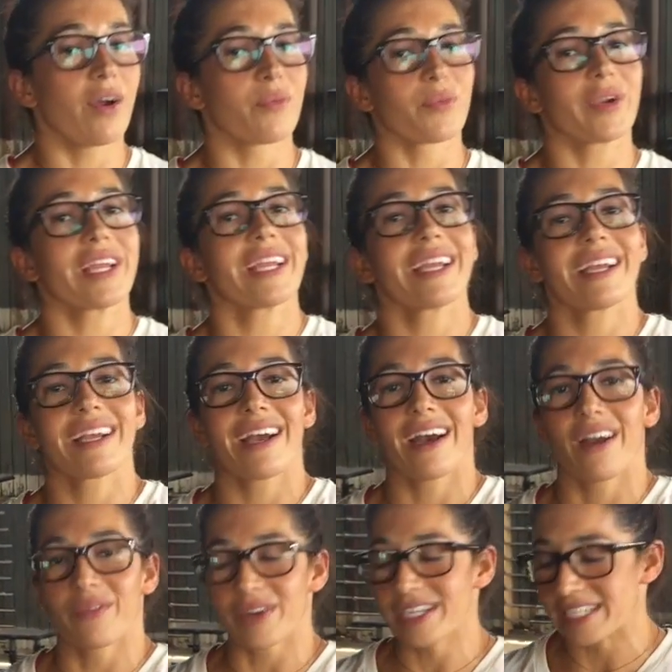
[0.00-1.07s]

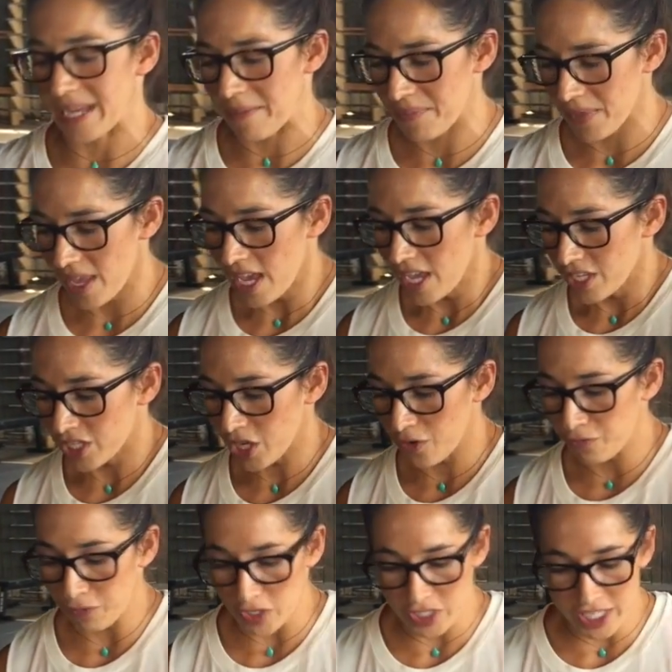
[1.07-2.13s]
Ring dip.
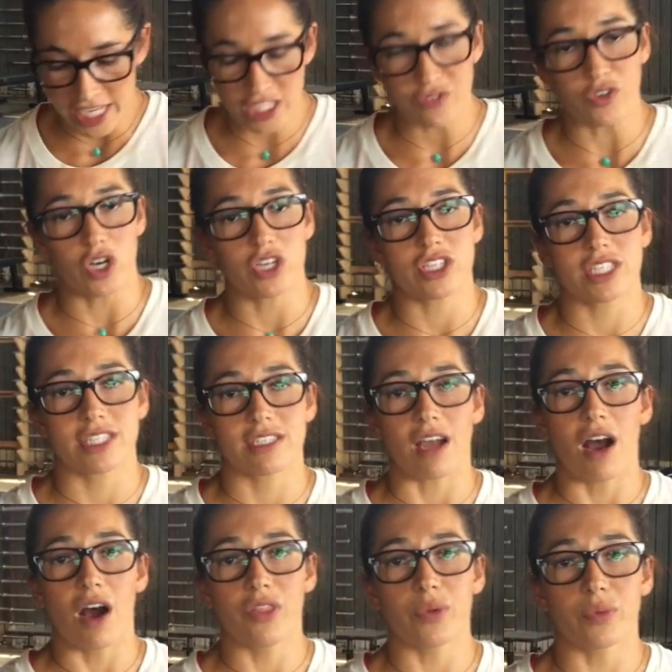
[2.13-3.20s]
So first things first
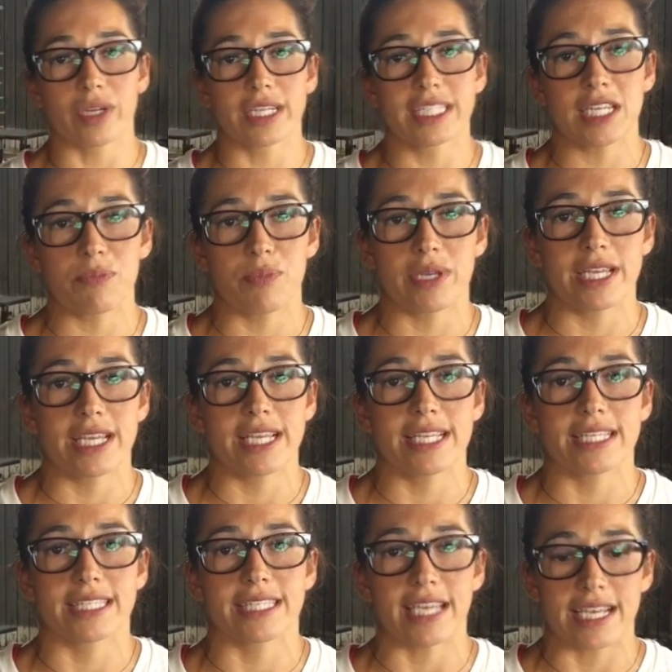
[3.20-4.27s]
on the ring dip
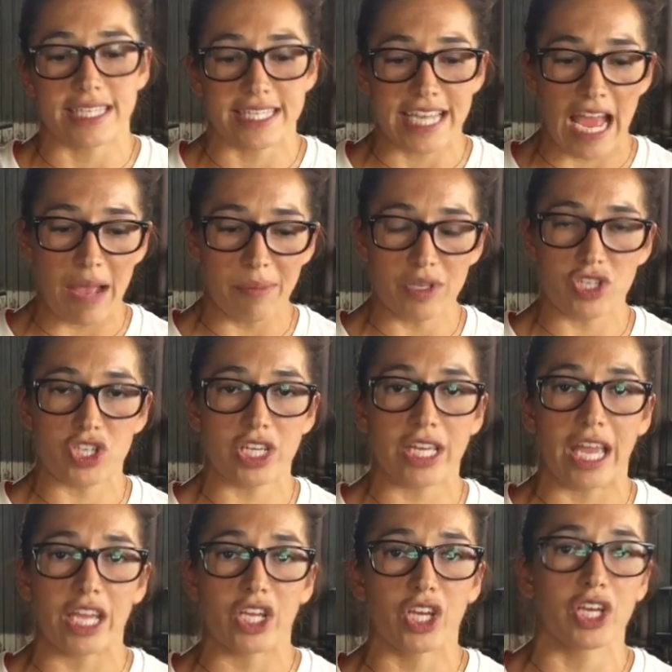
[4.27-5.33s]
is
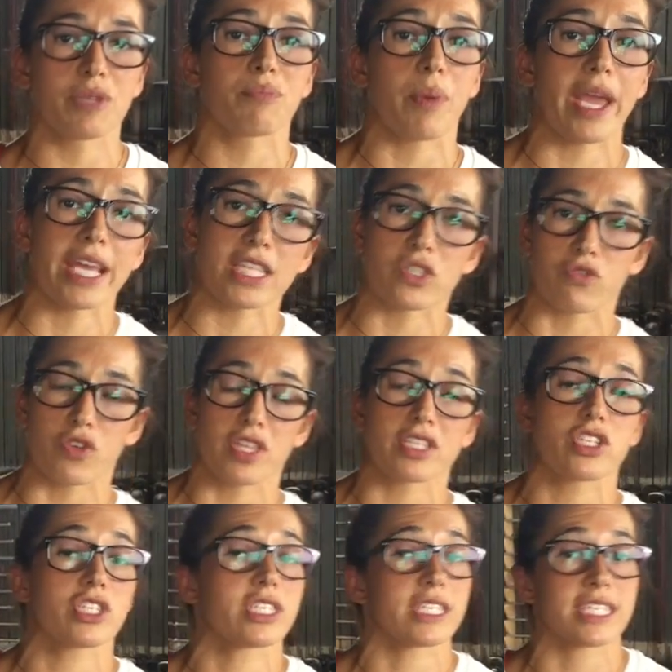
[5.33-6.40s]
establishing a good base for
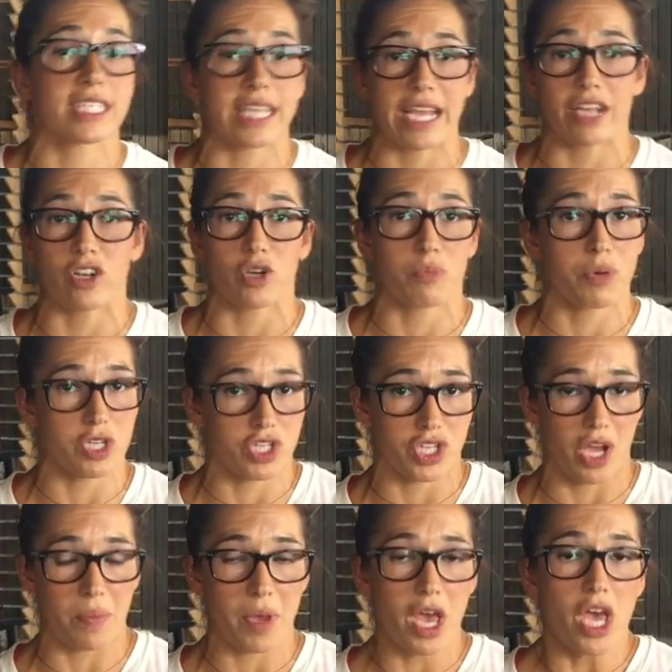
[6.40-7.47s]
just a standard
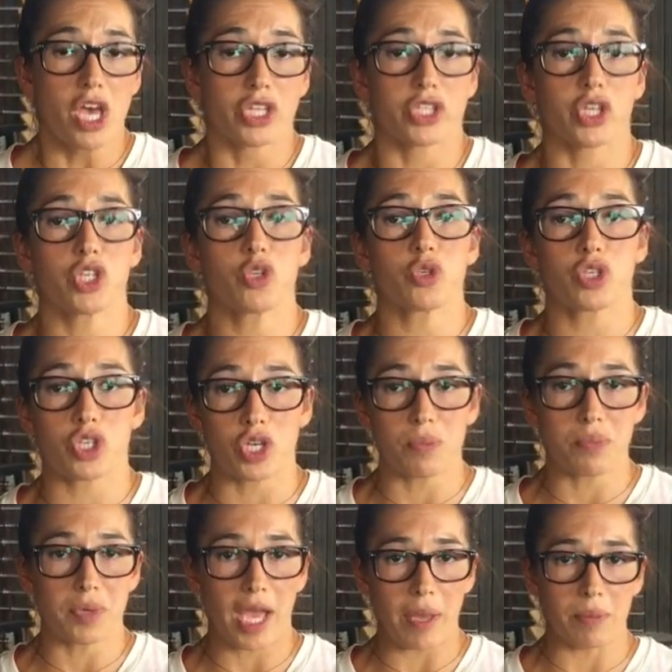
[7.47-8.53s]
push-up. So you
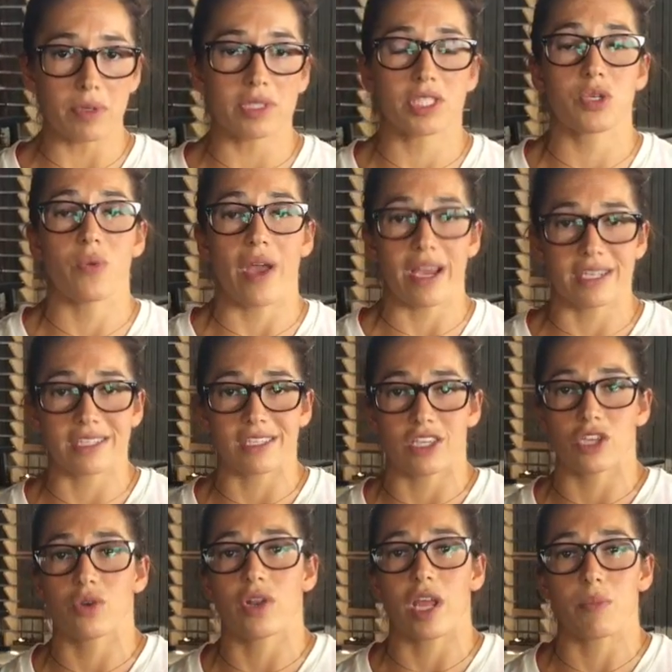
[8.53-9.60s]
should be able to
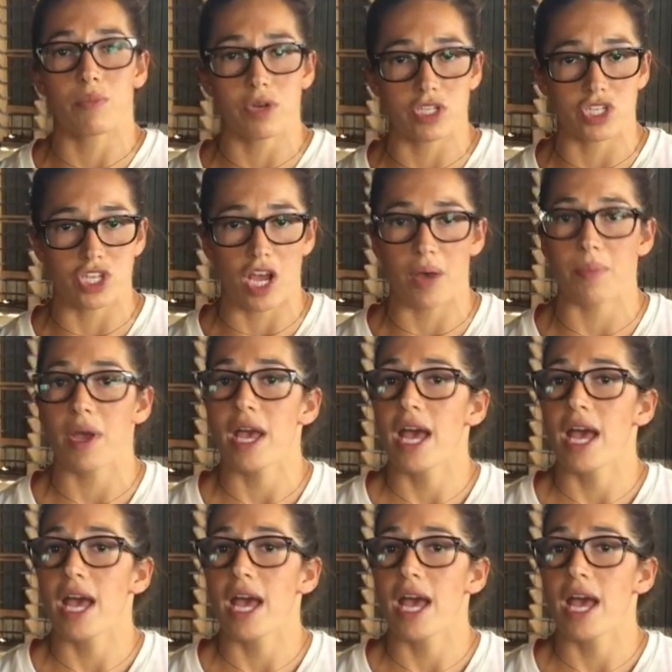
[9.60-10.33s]
execute a push-up